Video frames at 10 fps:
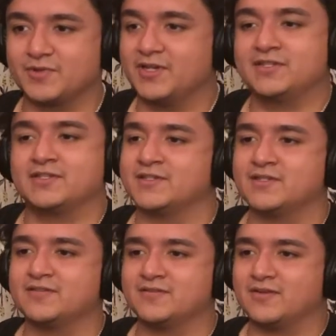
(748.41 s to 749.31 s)
but it
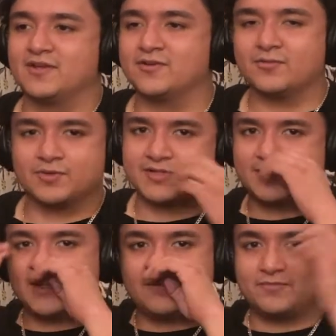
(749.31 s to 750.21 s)
doesn't... I don't know what's
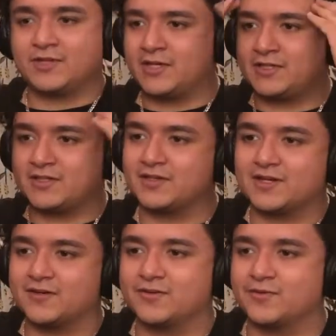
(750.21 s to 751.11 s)
not connecting.
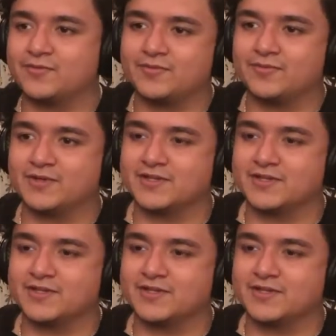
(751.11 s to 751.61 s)
I don't know what